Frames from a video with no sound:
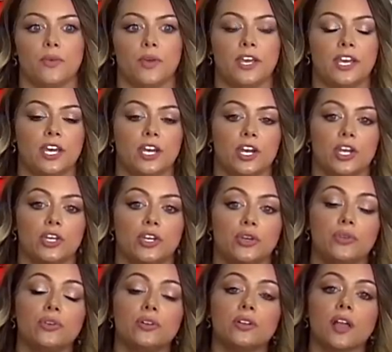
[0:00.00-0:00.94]
that we can
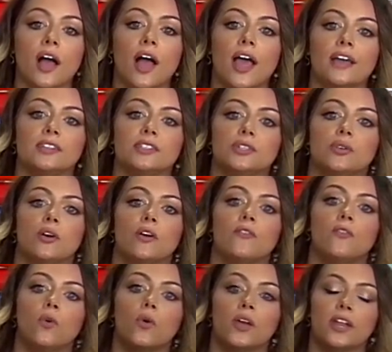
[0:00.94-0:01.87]
utilize to
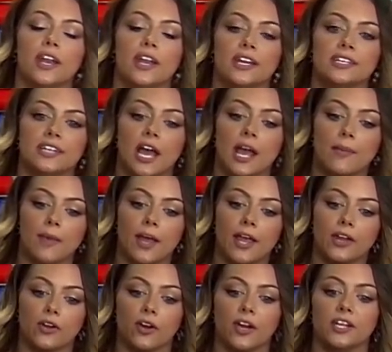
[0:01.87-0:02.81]
avoid any dye
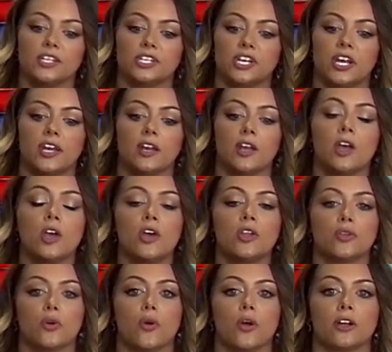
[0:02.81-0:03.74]
migration
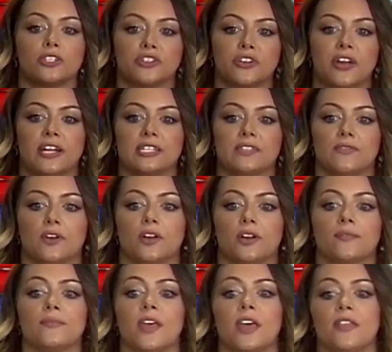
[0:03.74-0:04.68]
through our
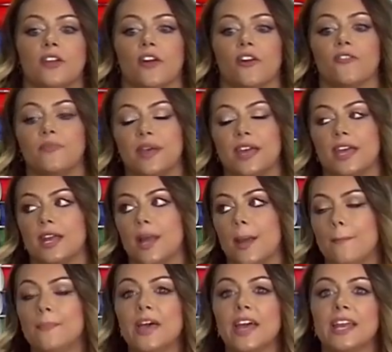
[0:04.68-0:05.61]
transfer. There have
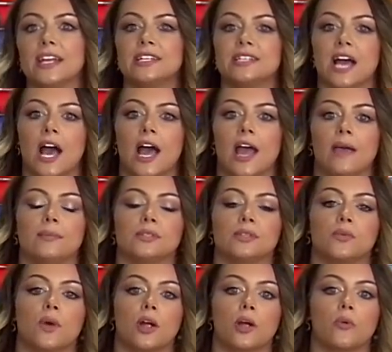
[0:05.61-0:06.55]
been many
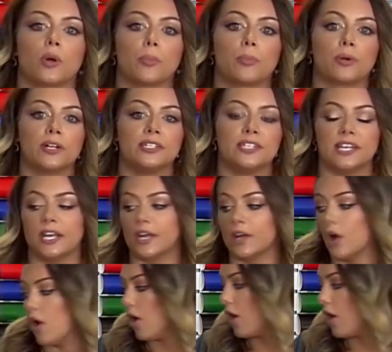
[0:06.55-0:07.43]
times where we're printing